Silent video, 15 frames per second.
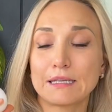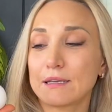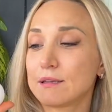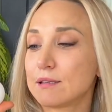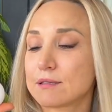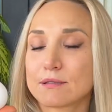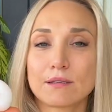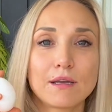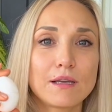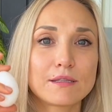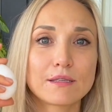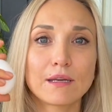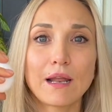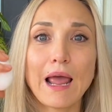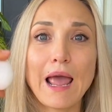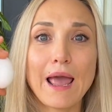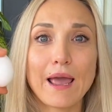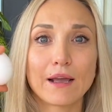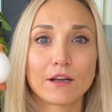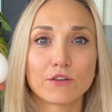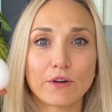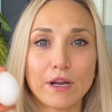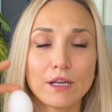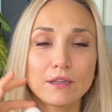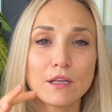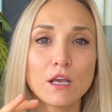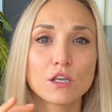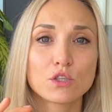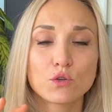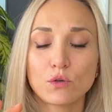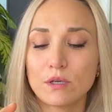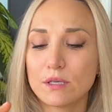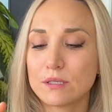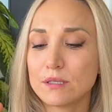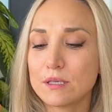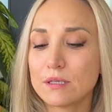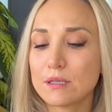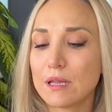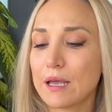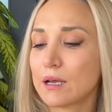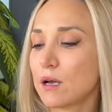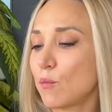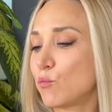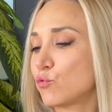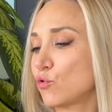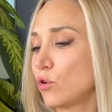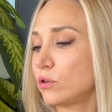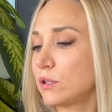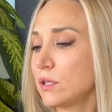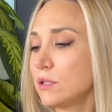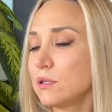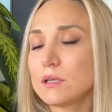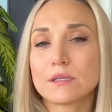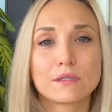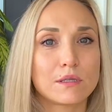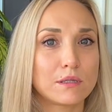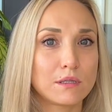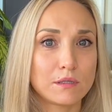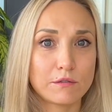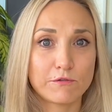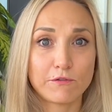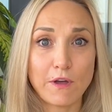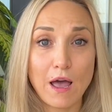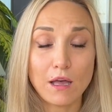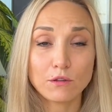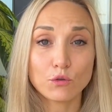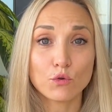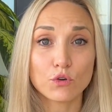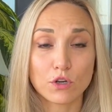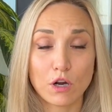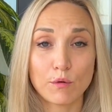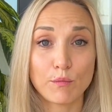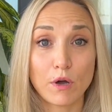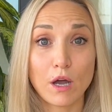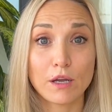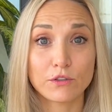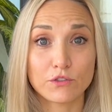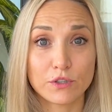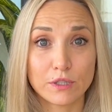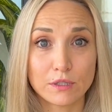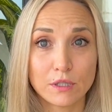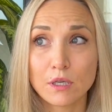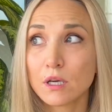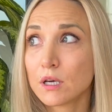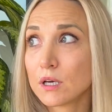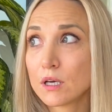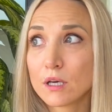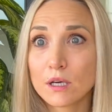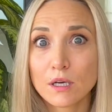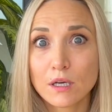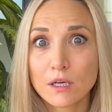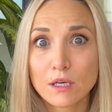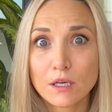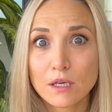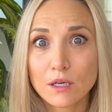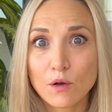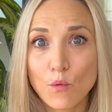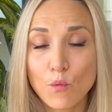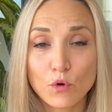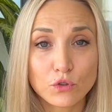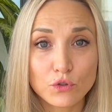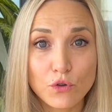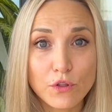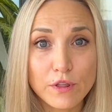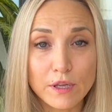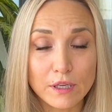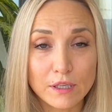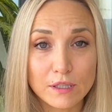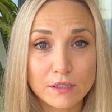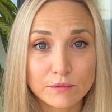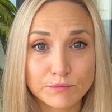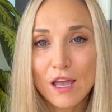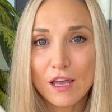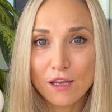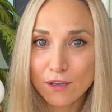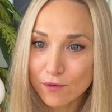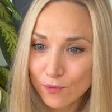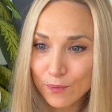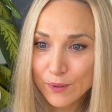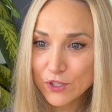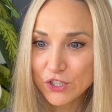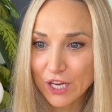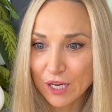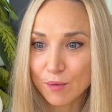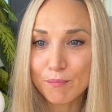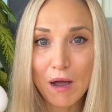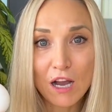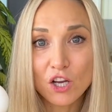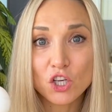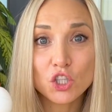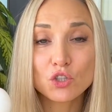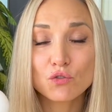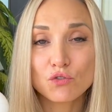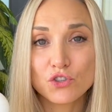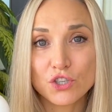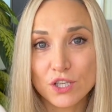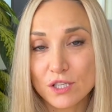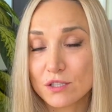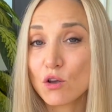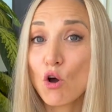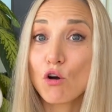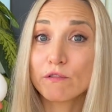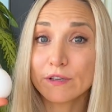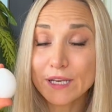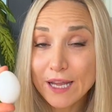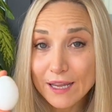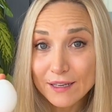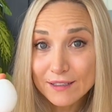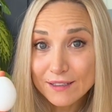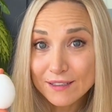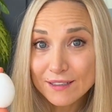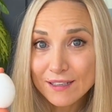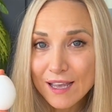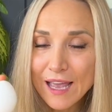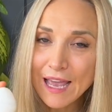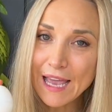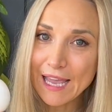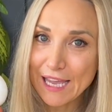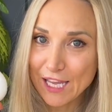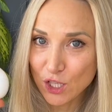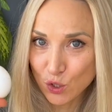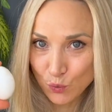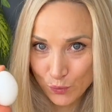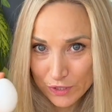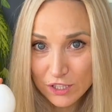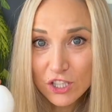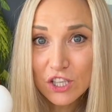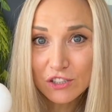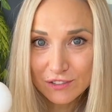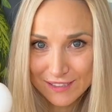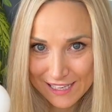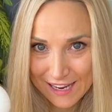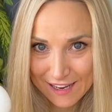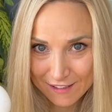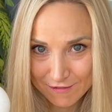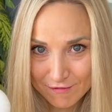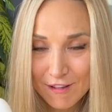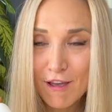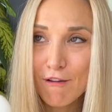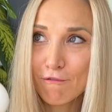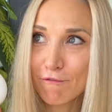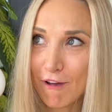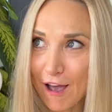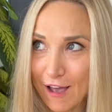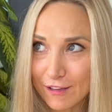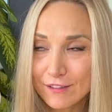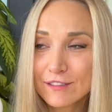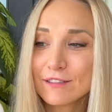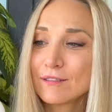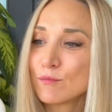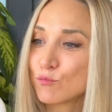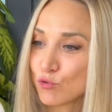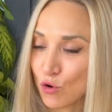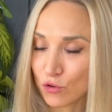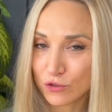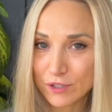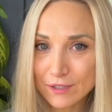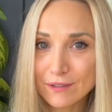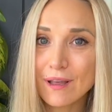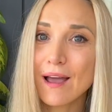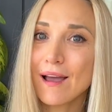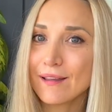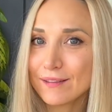this, it's an egg, right? So is it like a protein, is it fat or carbohydrate? What do you think? If we check macronutrients of an egg, it will contain fat, protein, and the